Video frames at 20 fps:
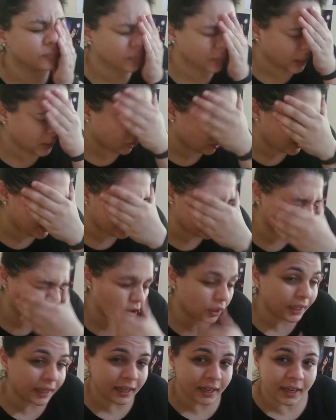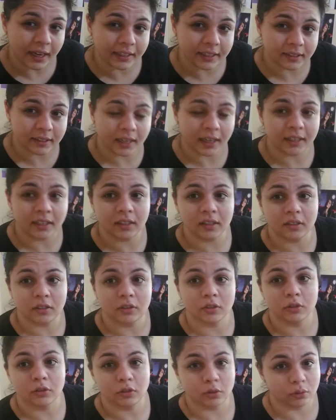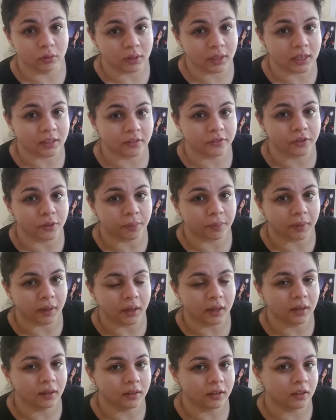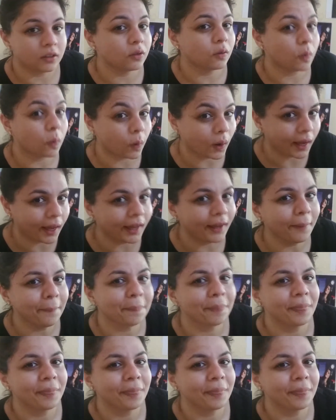so guys, today I decided to do two classes of Zumba. You know why?